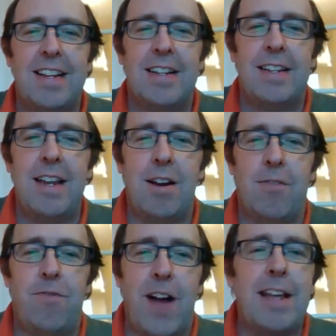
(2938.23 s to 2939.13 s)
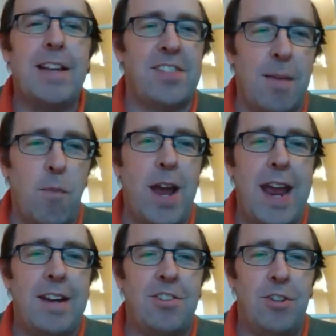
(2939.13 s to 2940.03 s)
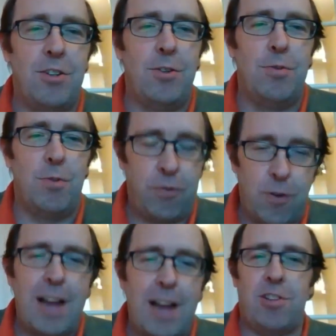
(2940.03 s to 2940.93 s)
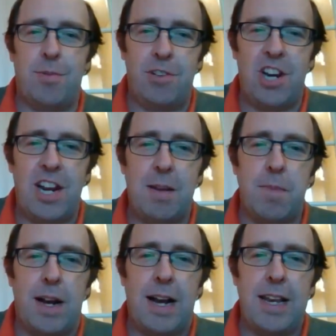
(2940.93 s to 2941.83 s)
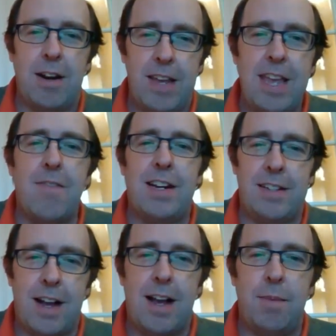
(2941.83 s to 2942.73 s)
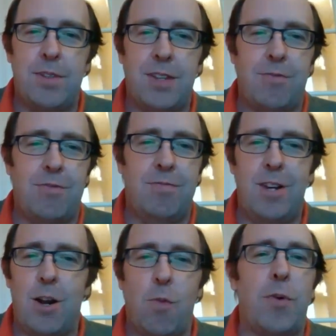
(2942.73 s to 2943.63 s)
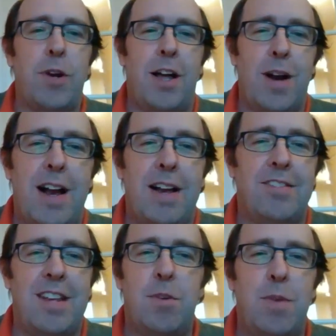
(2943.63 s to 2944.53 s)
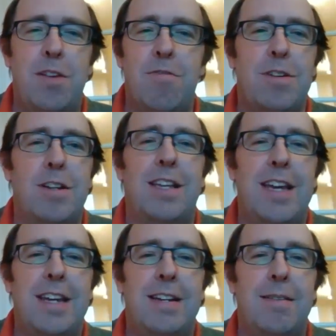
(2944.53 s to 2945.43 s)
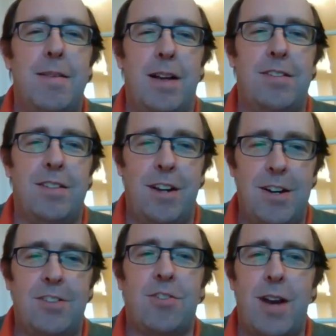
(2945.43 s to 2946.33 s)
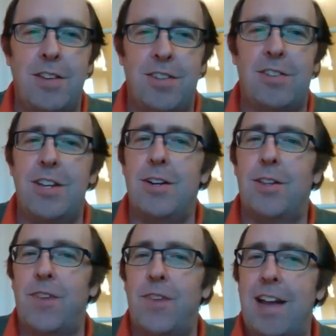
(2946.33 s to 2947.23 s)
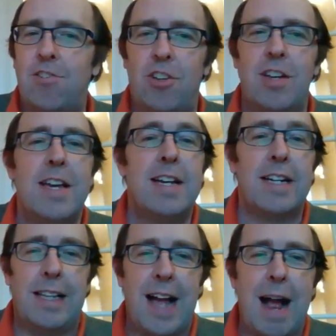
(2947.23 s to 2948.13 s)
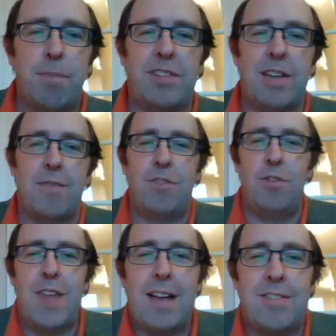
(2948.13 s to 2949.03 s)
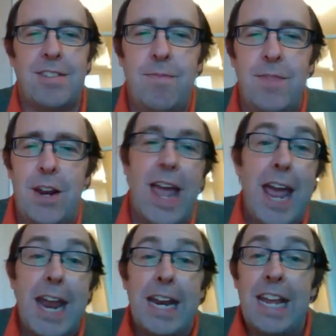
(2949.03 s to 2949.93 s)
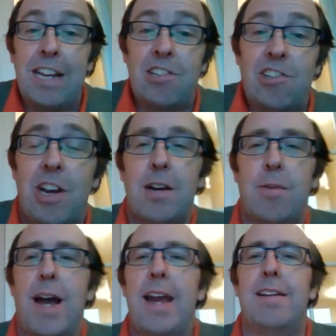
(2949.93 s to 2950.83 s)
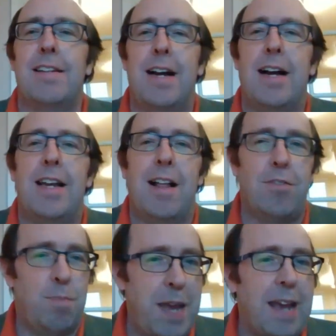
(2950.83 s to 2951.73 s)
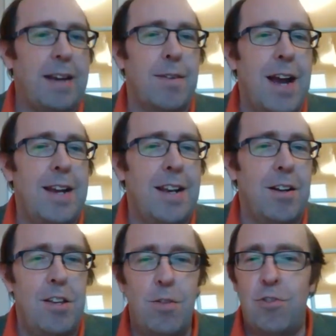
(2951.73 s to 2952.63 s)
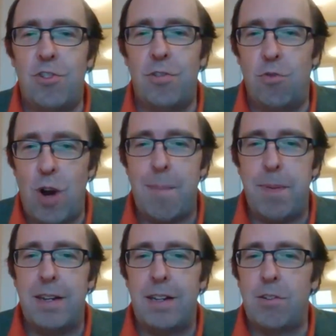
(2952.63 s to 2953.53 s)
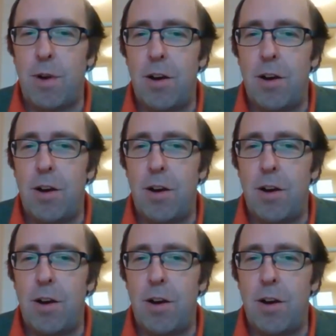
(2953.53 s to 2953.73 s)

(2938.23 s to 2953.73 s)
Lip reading: finding some way to refresh the regime, even in times of, what would otherwise to be really a serious crisis. The financial collapse of 2008-ish, right? It was big, right? Huge drop in growth,